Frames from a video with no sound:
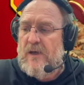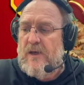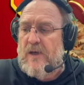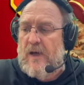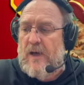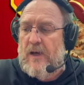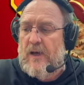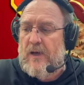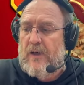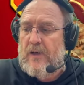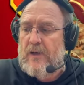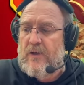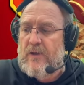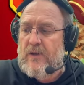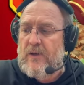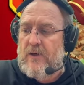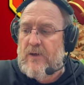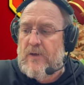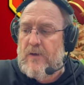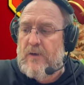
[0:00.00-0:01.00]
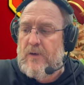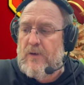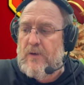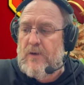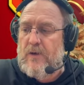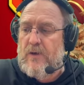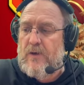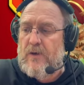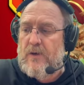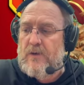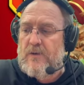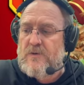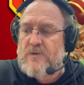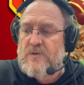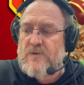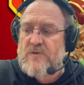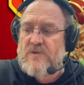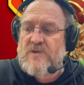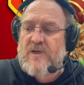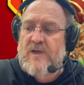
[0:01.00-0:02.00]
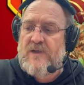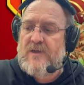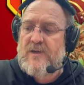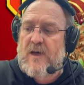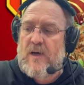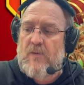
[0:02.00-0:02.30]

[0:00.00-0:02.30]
to send